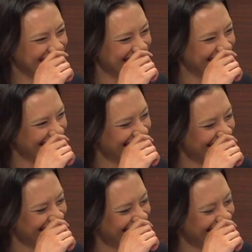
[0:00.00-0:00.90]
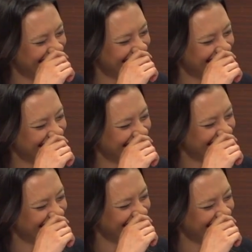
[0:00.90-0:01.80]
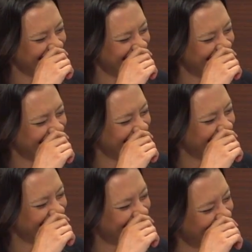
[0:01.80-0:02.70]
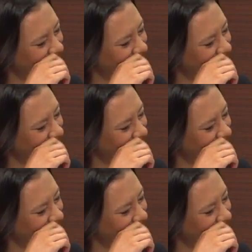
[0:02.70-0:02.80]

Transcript: No words are spoken by the person on screen.